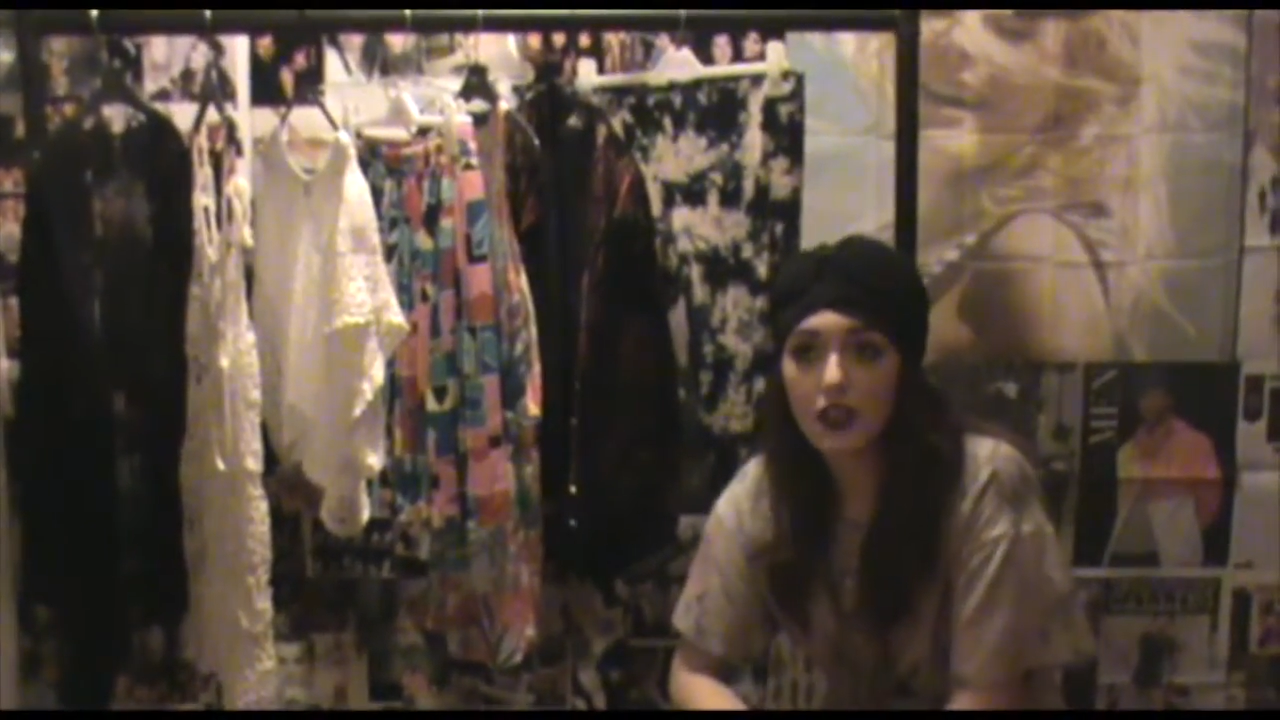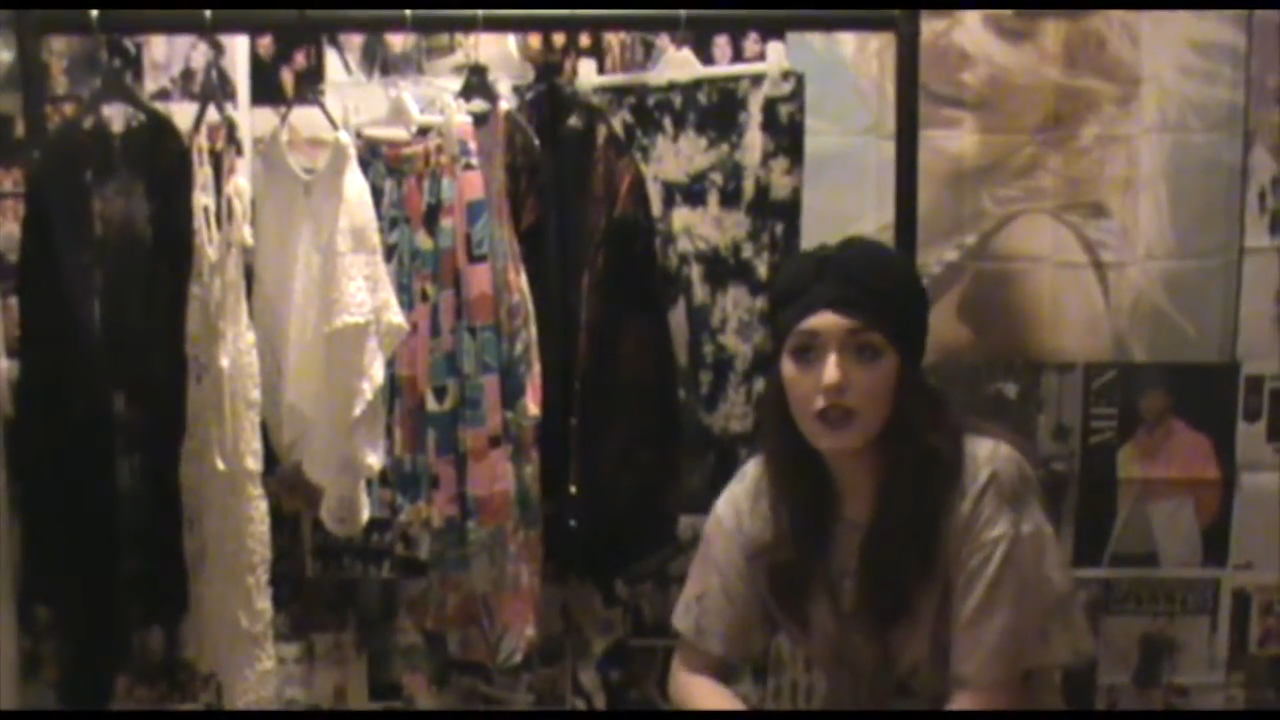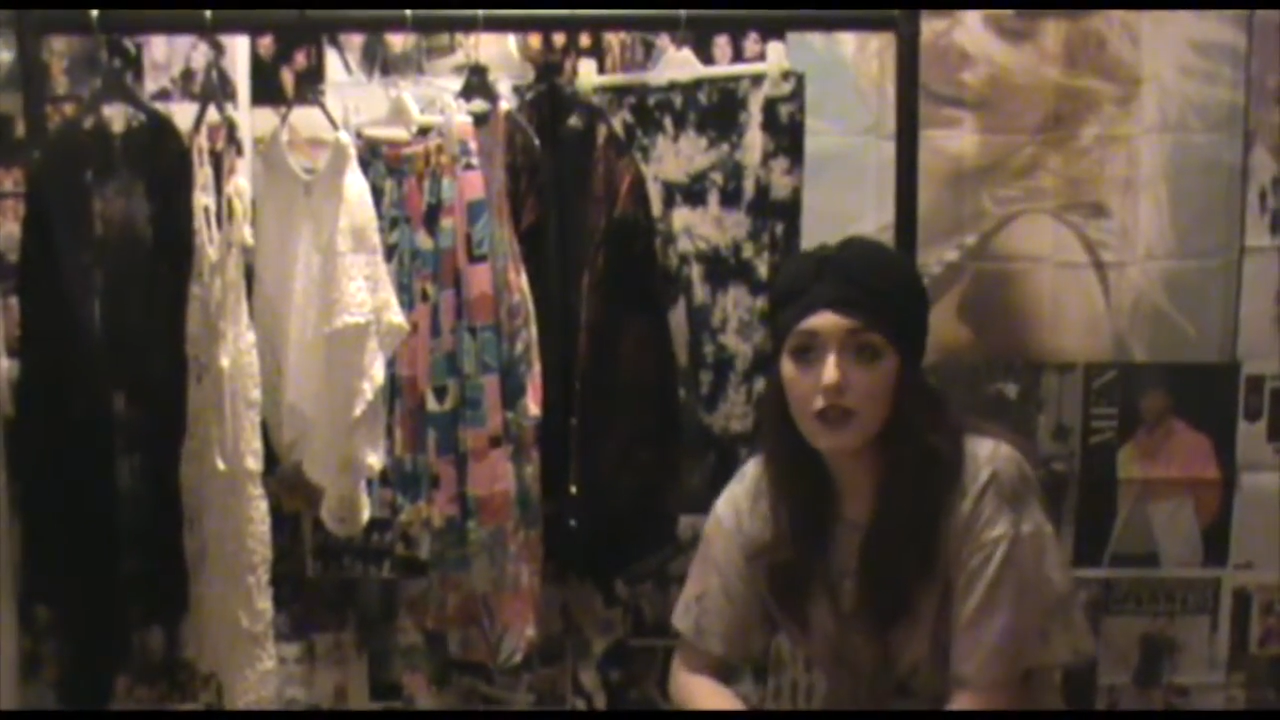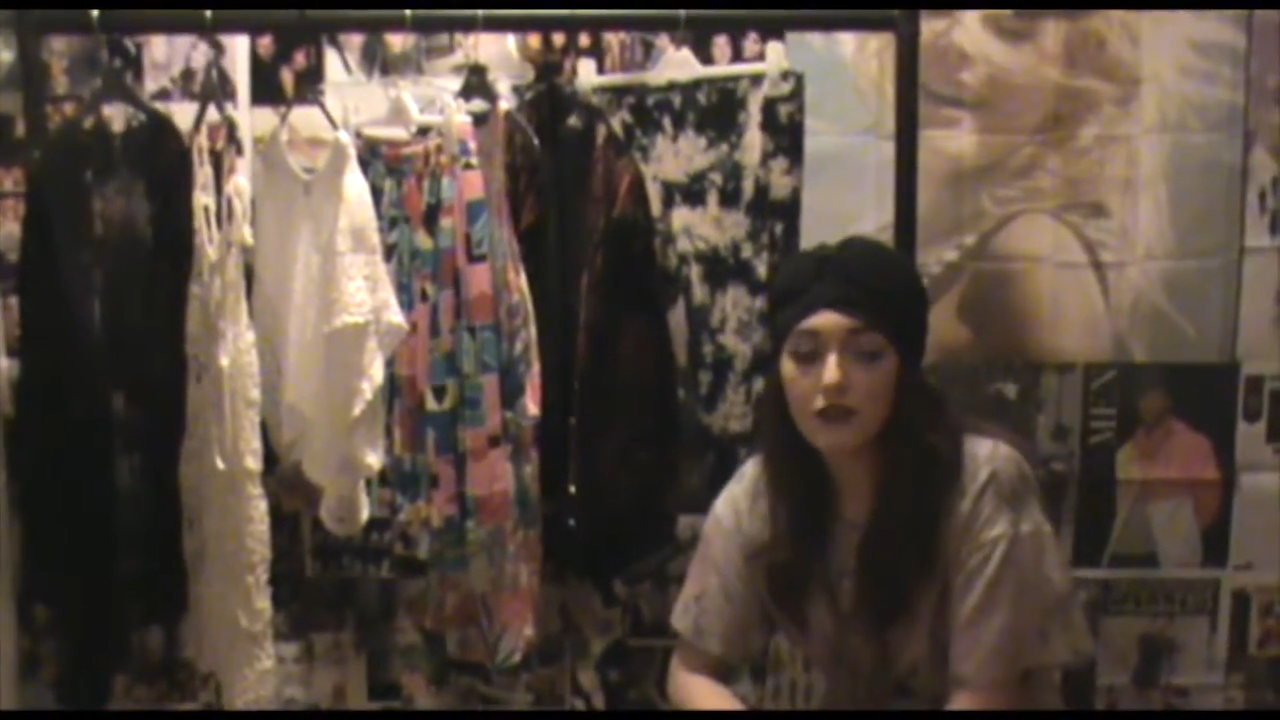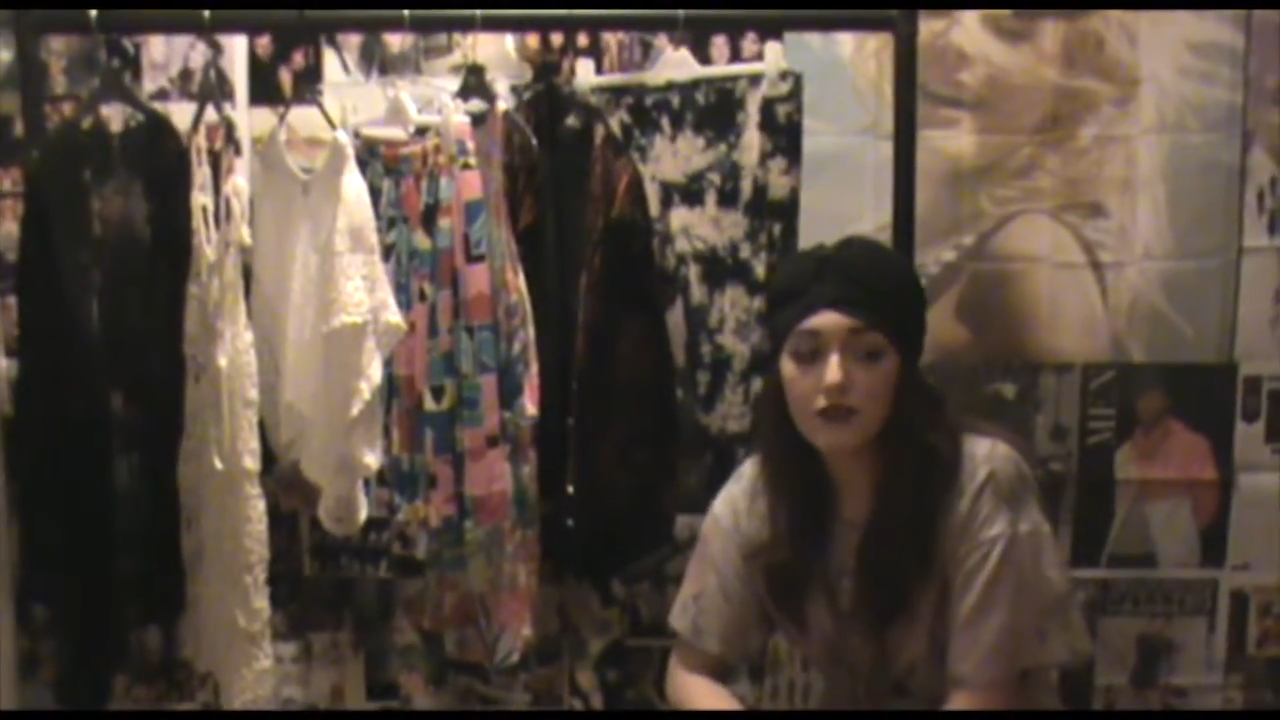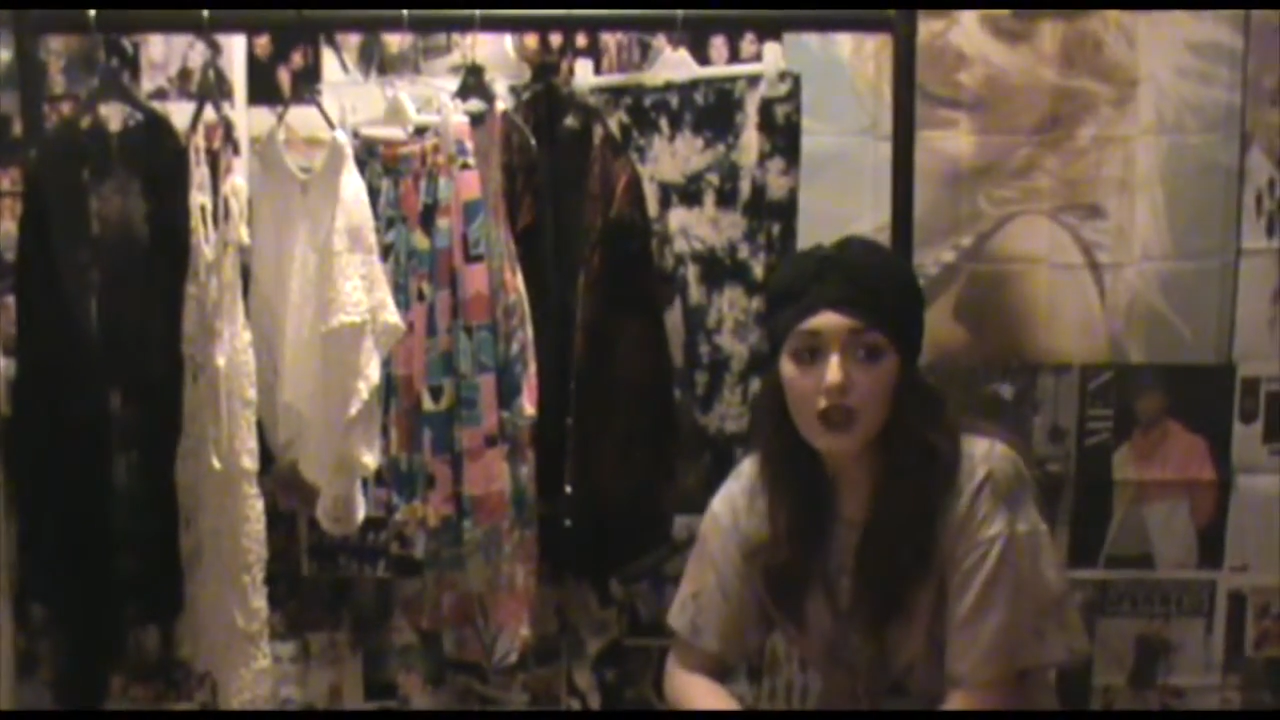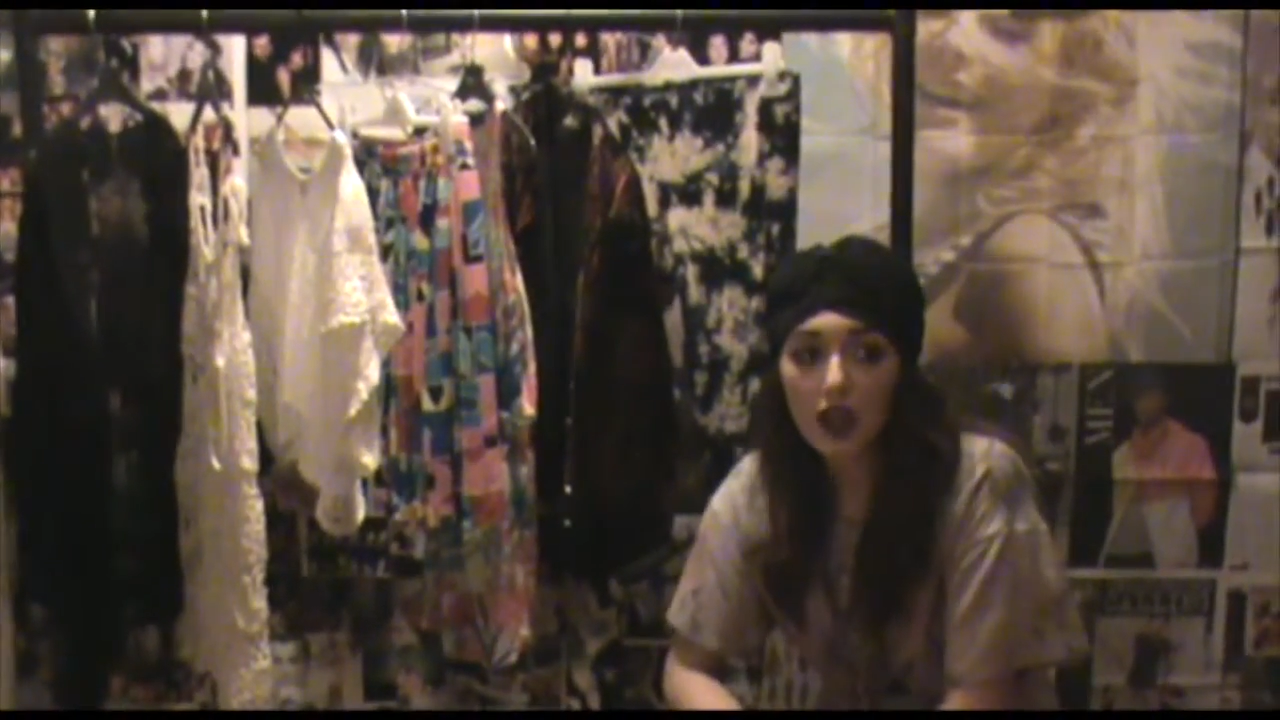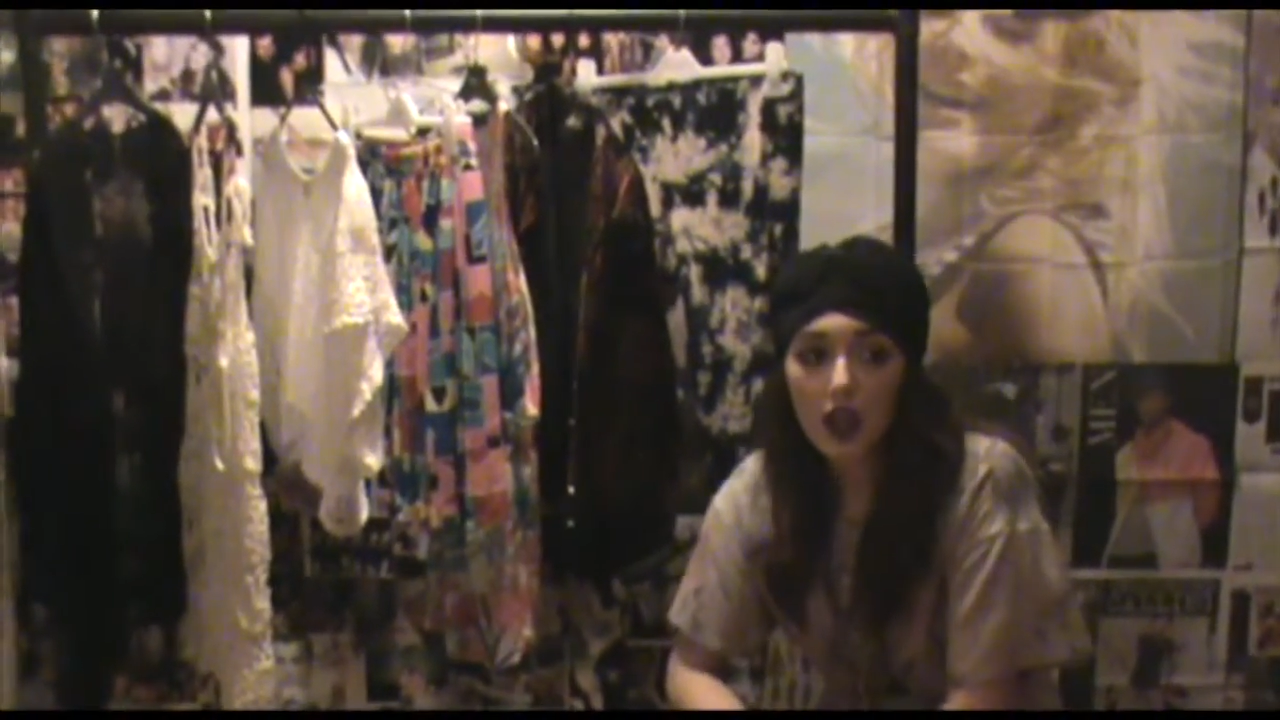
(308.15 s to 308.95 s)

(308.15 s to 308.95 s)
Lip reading: that you've